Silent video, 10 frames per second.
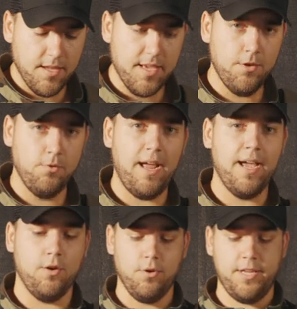Kill
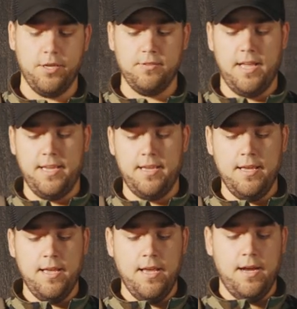rag or kill light.
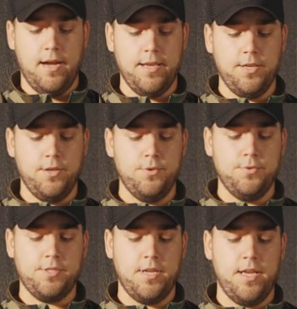I use